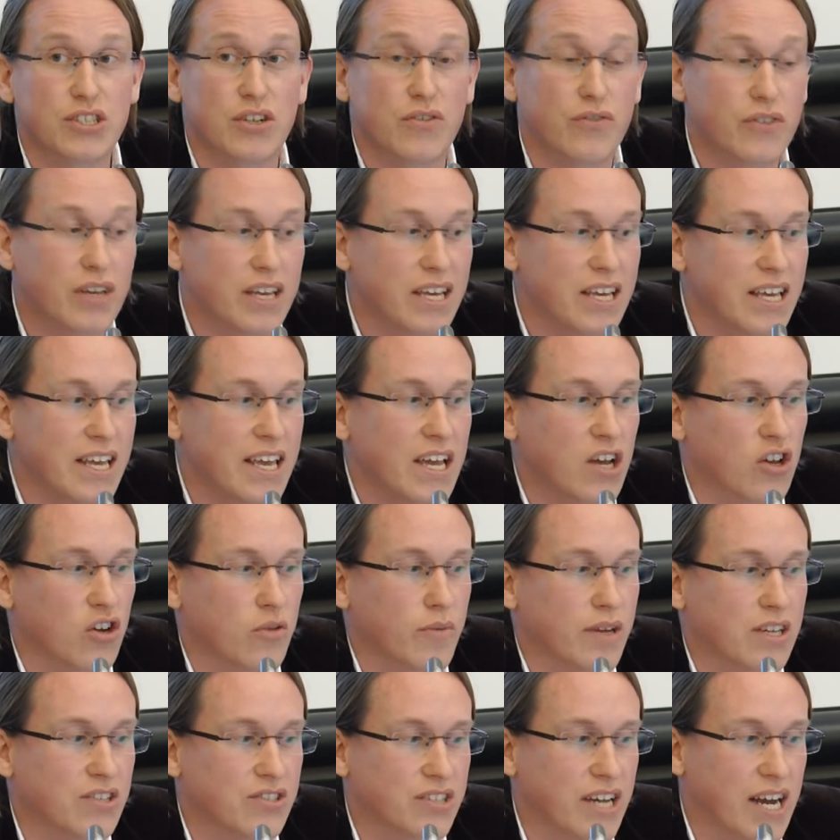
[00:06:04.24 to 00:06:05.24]
of key
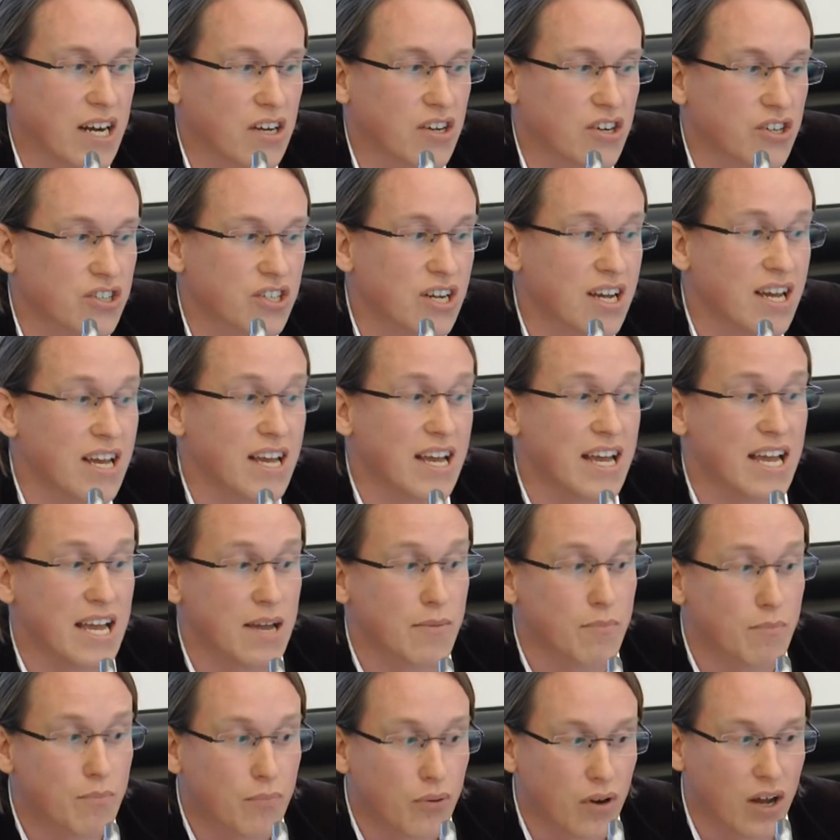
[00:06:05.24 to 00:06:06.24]
economic sectors
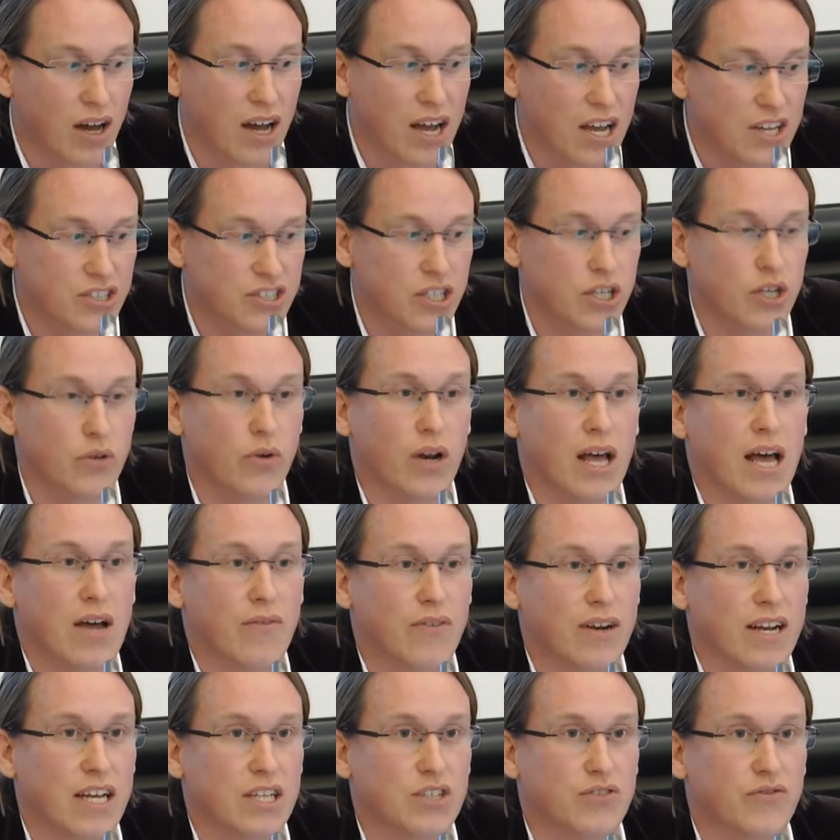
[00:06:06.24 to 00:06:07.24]
implies that you will have
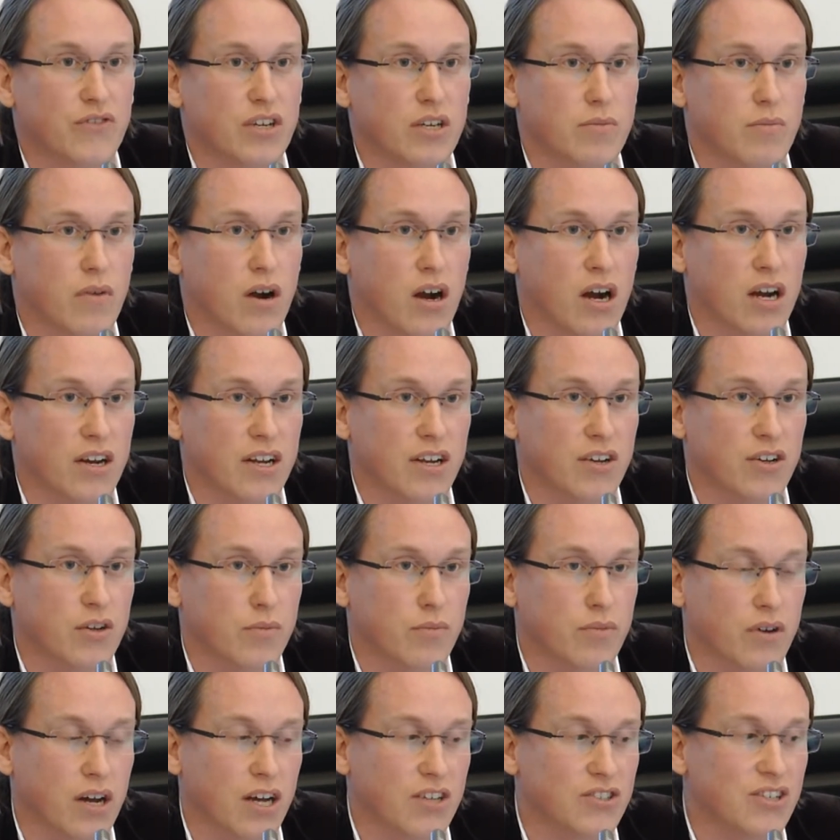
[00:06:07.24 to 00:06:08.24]
less free market
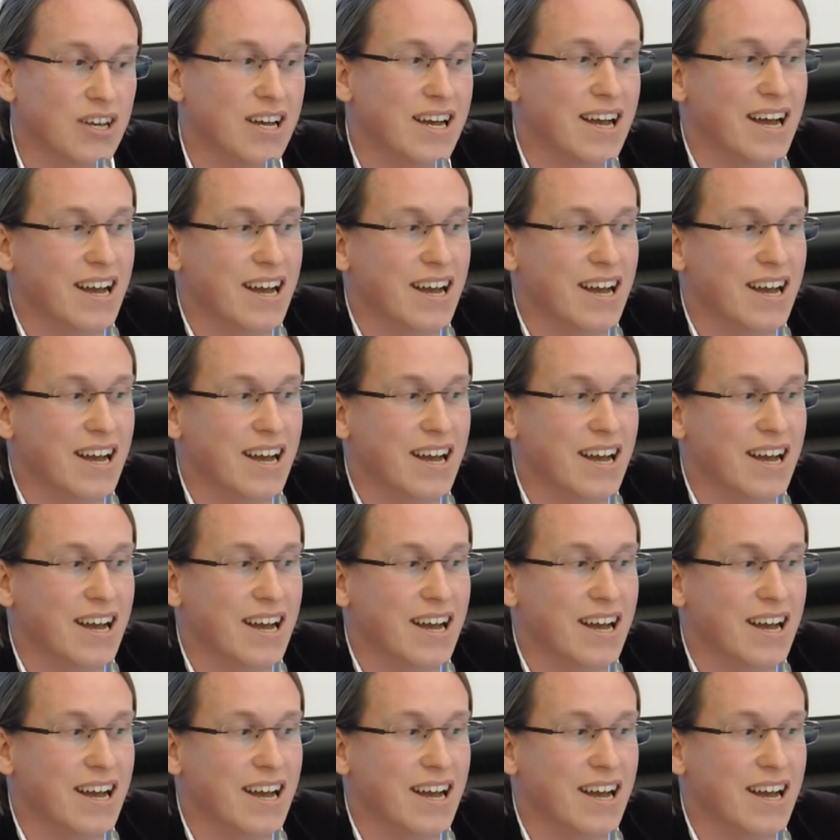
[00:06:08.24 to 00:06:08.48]
enterprise.